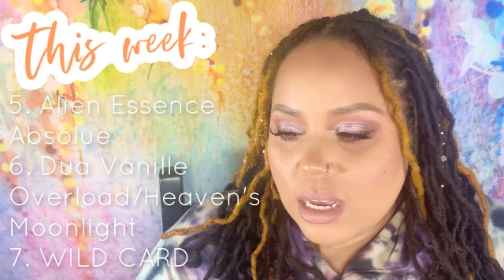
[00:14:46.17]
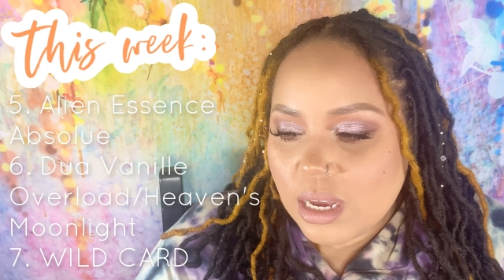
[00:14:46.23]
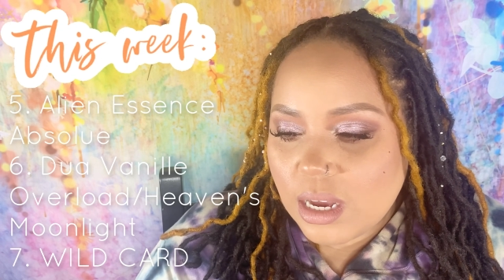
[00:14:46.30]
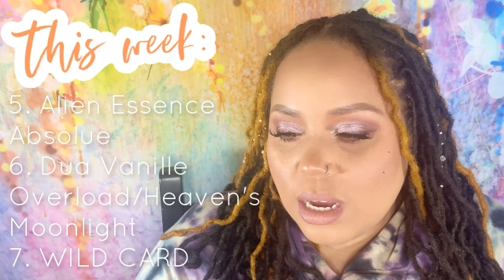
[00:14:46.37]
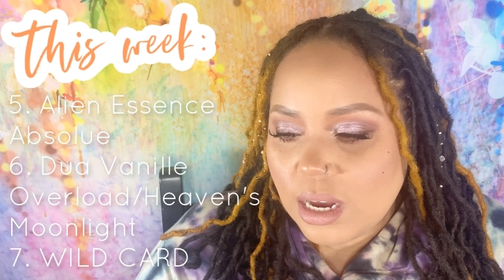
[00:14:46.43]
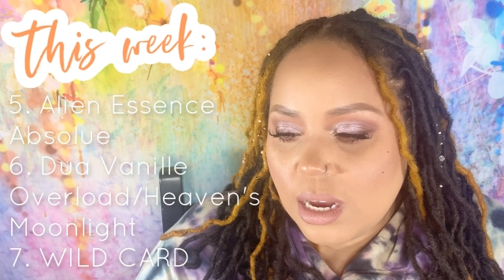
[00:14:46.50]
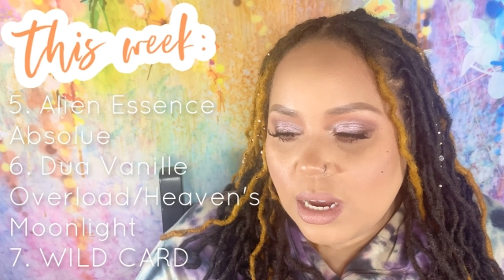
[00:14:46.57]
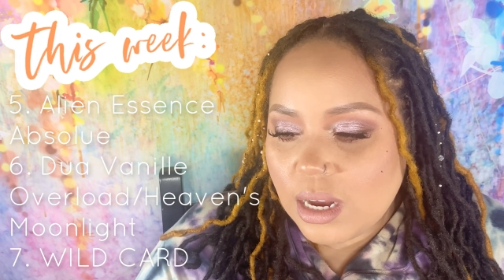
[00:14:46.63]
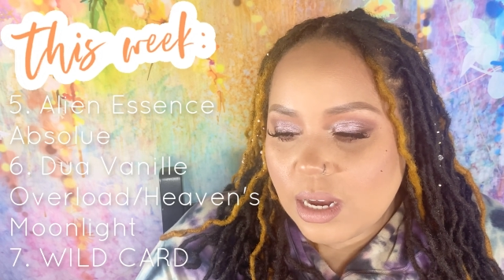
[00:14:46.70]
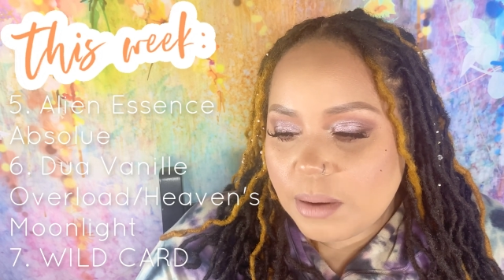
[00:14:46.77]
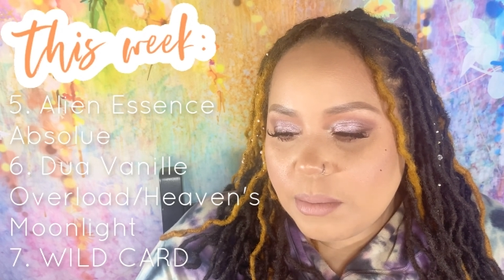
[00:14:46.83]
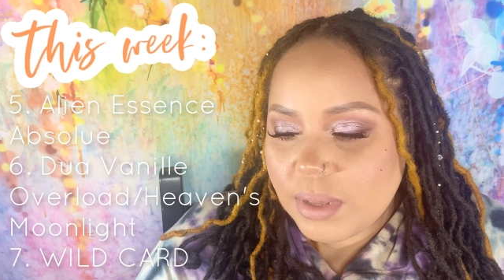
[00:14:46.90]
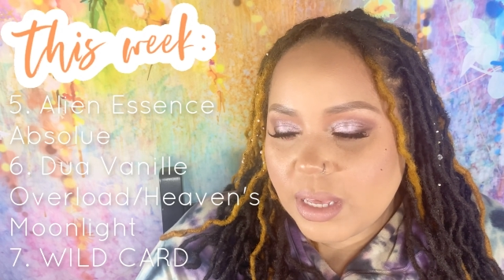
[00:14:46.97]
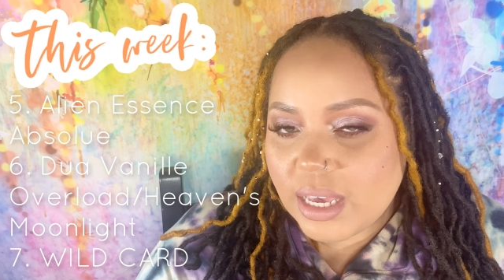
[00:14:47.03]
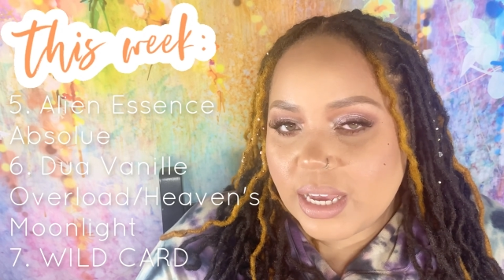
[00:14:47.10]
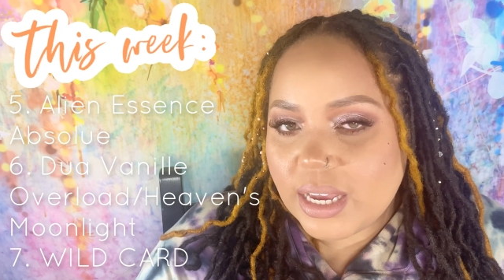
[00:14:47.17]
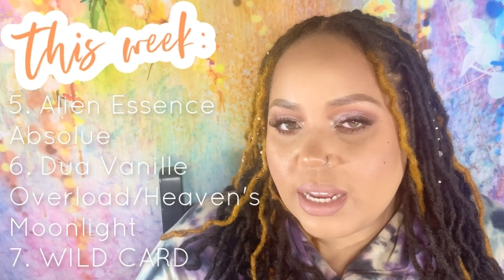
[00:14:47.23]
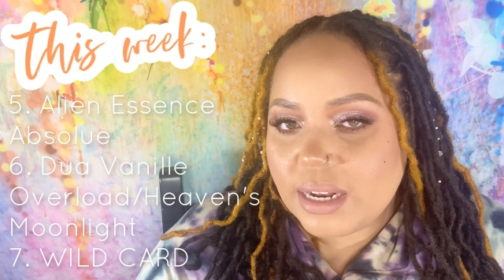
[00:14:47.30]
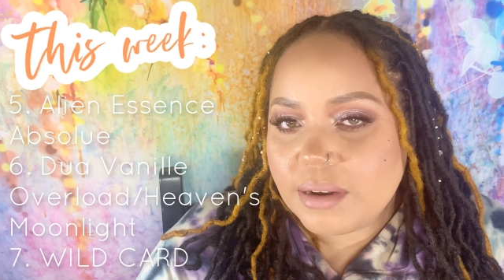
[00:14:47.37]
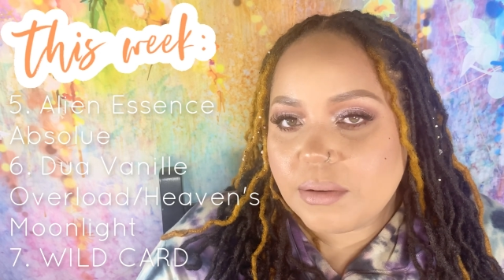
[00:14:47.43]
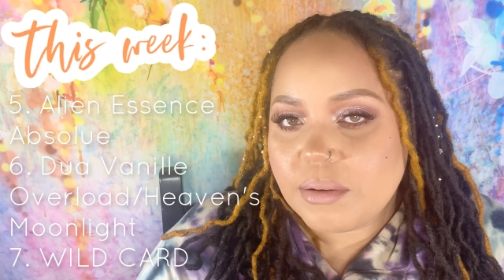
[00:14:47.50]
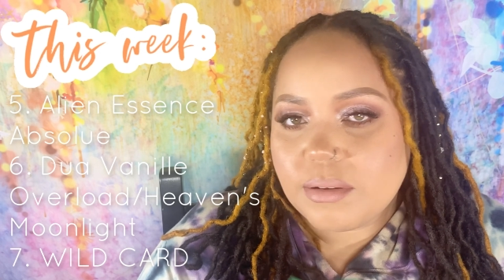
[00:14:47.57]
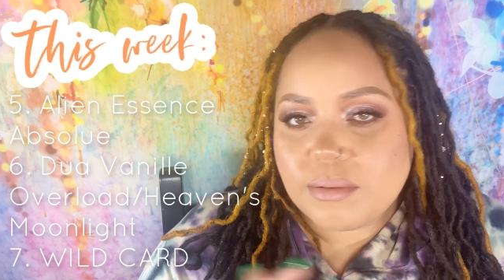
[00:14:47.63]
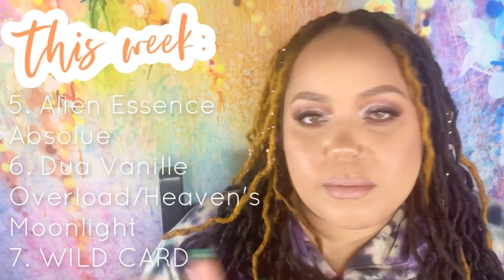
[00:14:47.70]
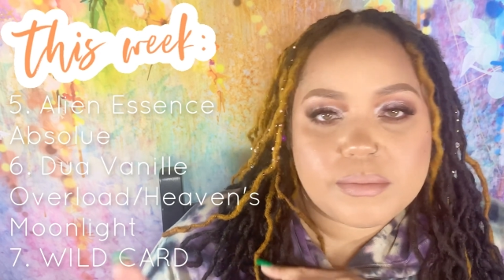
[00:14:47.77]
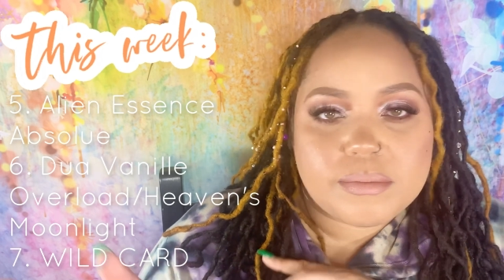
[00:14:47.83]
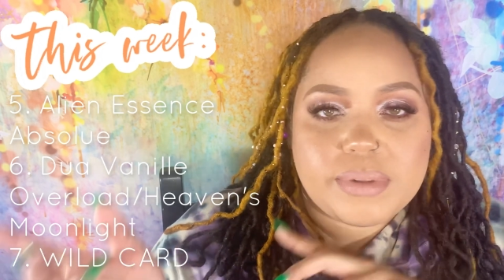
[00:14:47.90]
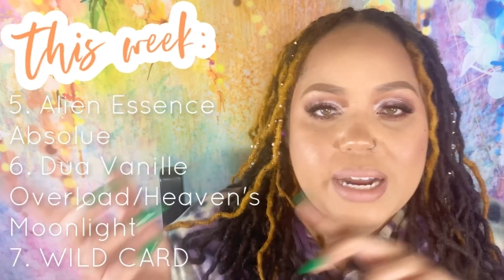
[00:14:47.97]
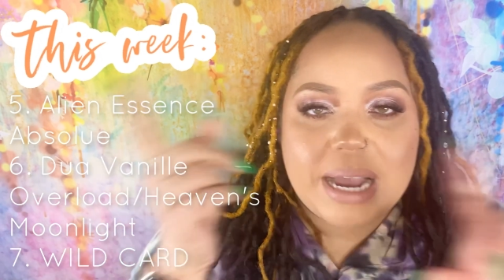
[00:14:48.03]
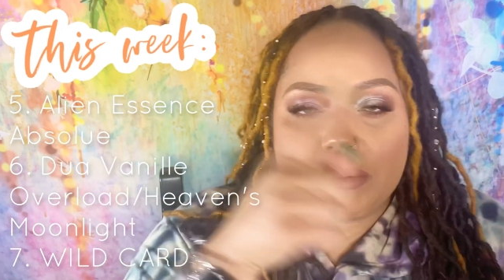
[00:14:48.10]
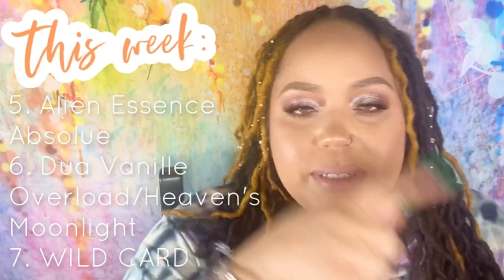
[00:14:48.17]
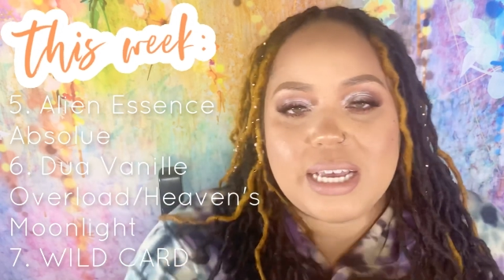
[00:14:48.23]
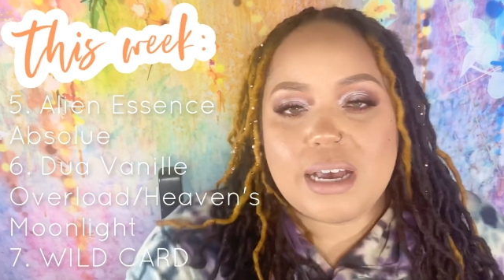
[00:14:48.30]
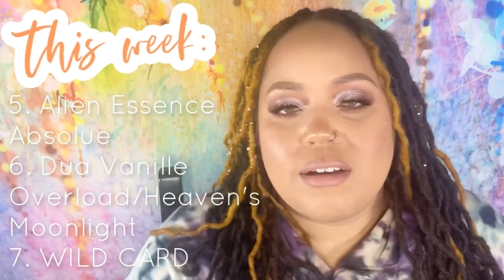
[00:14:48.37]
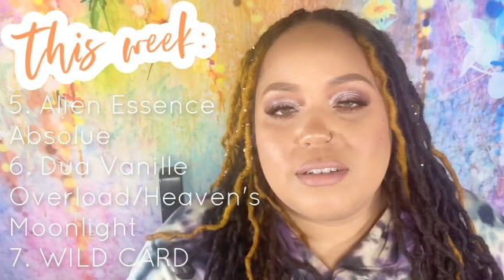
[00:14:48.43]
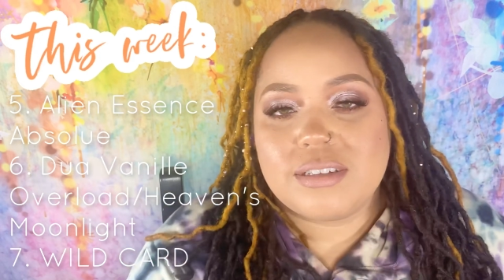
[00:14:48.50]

And perhaps I'll